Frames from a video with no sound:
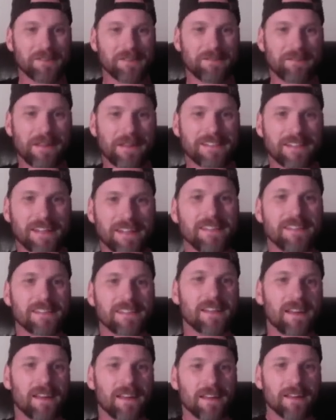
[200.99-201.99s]
Make sense?
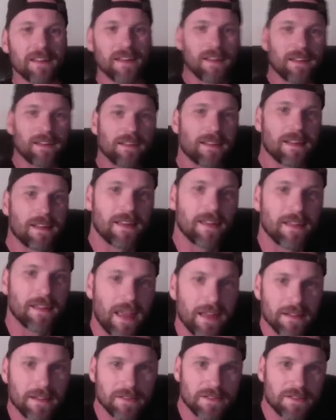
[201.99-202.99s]
Mm-hmm.
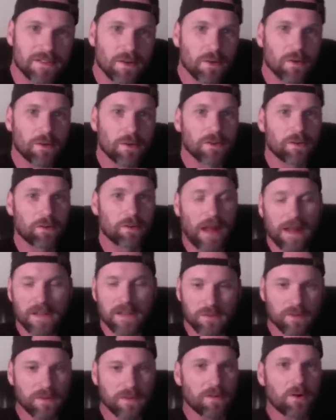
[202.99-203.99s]
And so you're
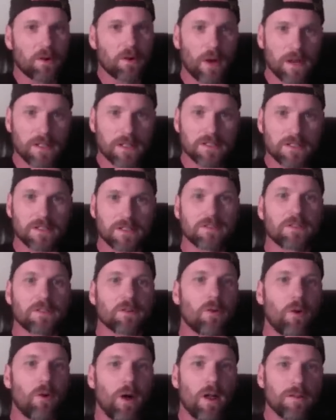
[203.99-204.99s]
answering their questions, you're
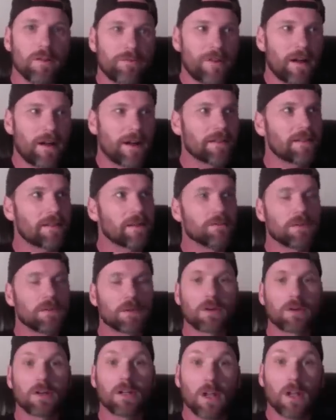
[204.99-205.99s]
qualifying them, you're
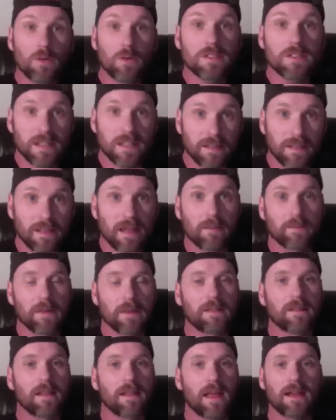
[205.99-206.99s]
closing them,
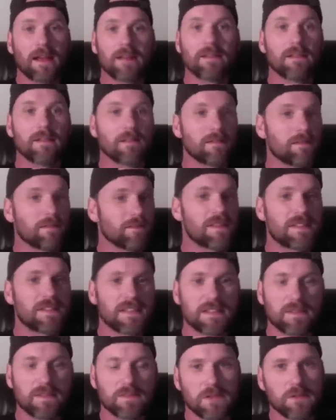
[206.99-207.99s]
and, and the
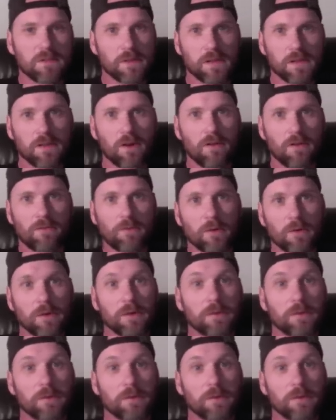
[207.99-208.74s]
system's doing it all for you.